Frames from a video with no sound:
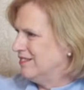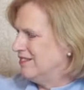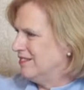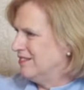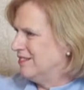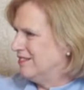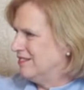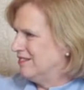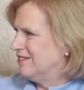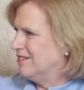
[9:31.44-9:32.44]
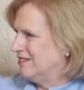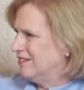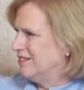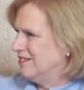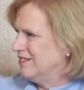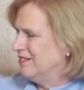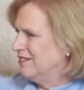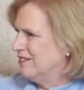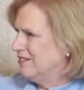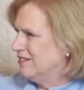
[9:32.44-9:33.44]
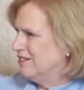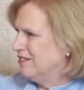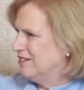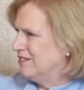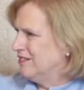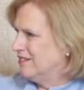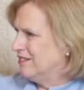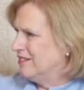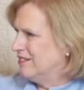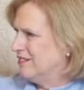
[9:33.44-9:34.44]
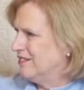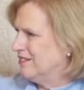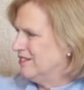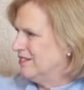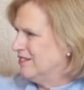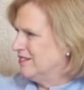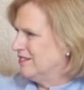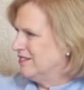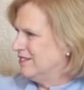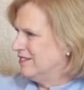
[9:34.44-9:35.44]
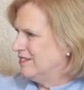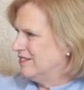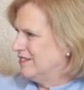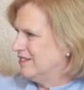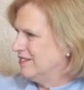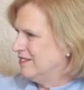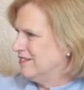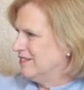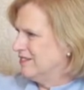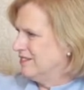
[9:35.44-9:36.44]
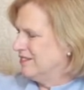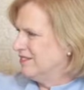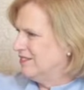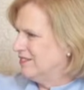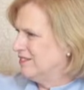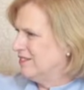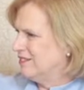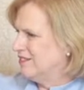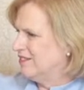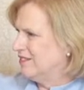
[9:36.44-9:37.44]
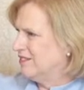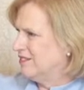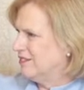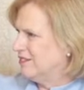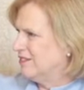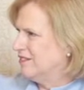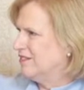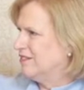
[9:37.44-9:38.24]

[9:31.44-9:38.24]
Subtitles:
This person isn't speaking.